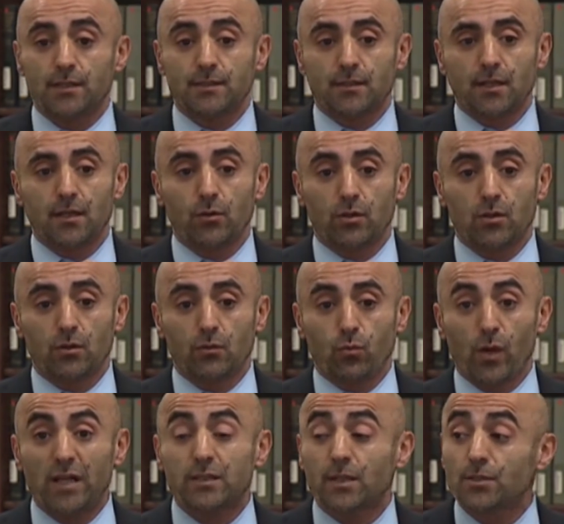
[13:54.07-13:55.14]
it's uh, called
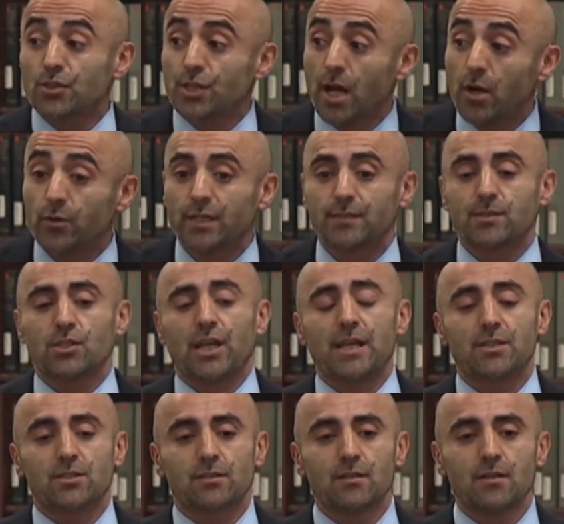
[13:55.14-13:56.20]
Weltanschauung has
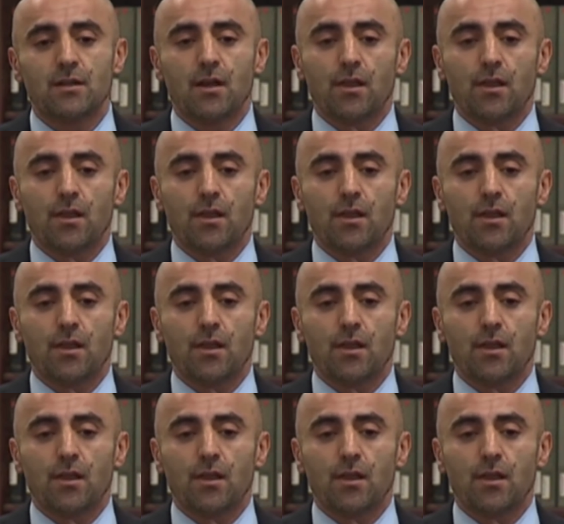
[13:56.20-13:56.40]
changed.